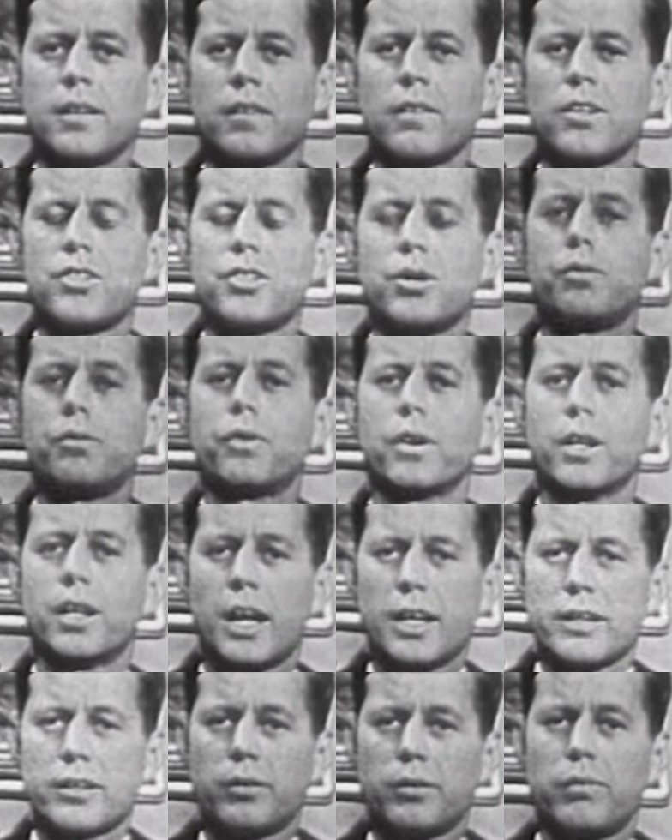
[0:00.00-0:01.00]
that you
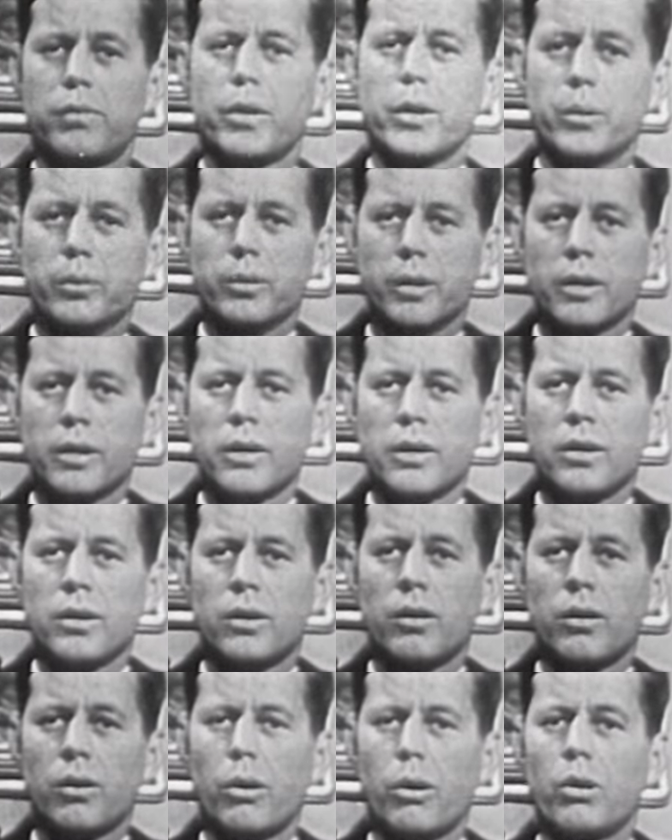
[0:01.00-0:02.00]
forgot to vote
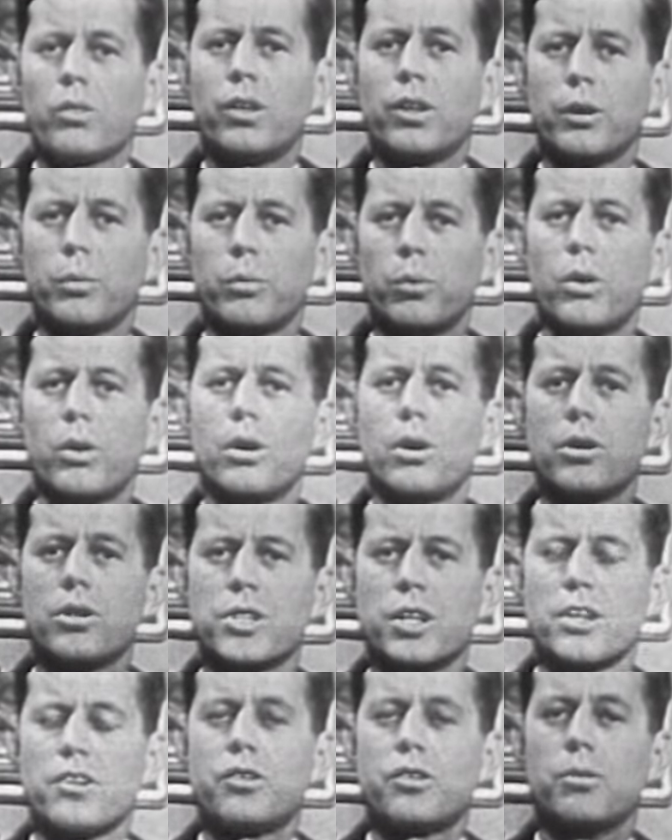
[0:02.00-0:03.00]
or that it was
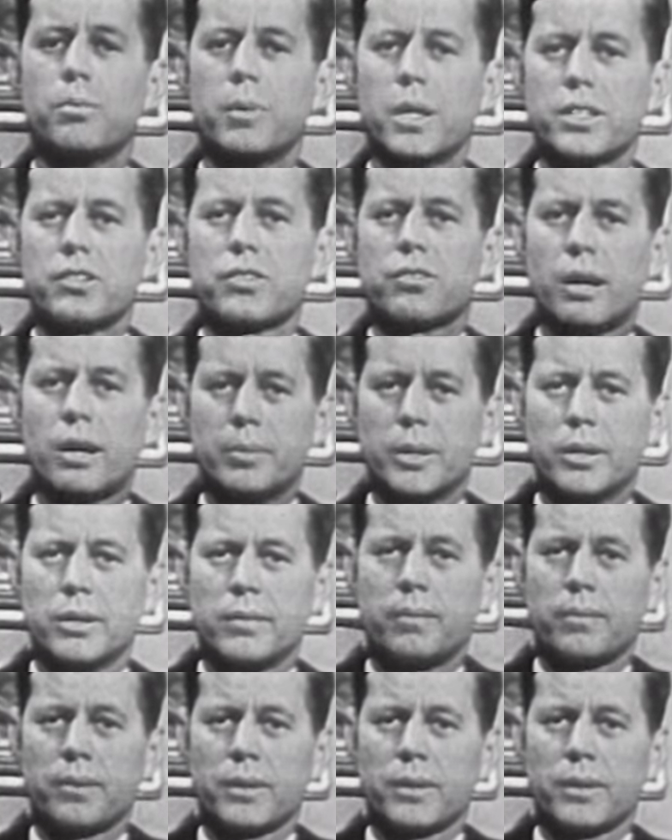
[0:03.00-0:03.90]
too much trouble.